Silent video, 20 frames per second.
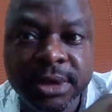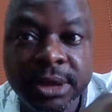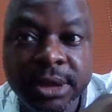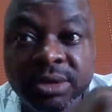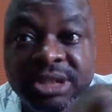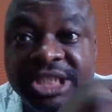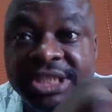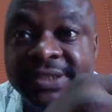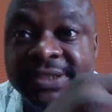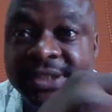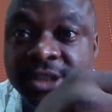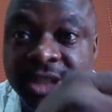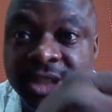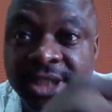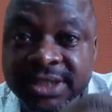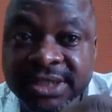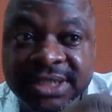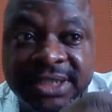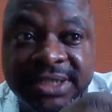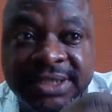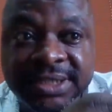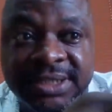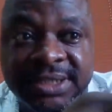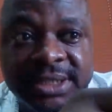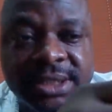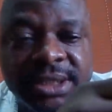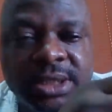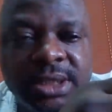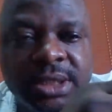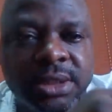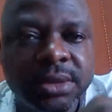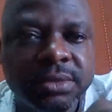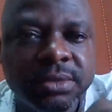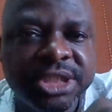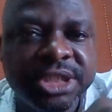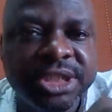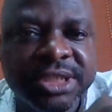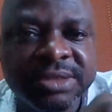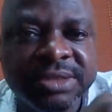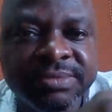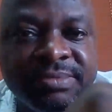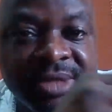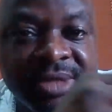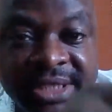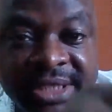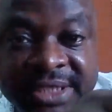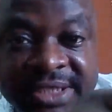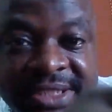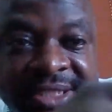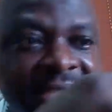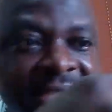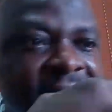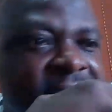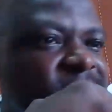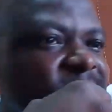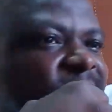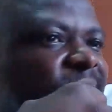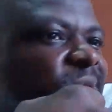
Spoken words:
which is justice, which is mercy,